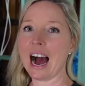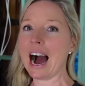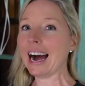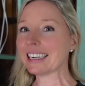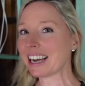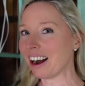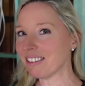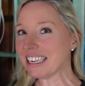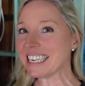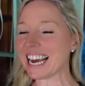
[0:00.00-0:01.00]

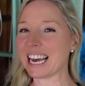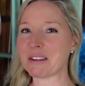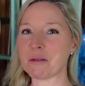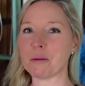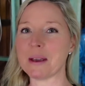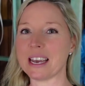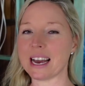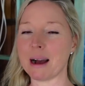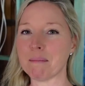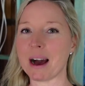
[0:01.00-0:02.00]
uncovered and will be
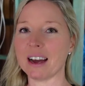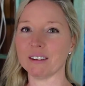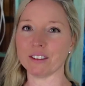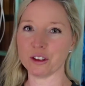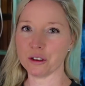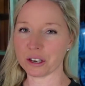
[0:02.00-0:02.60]
part of the new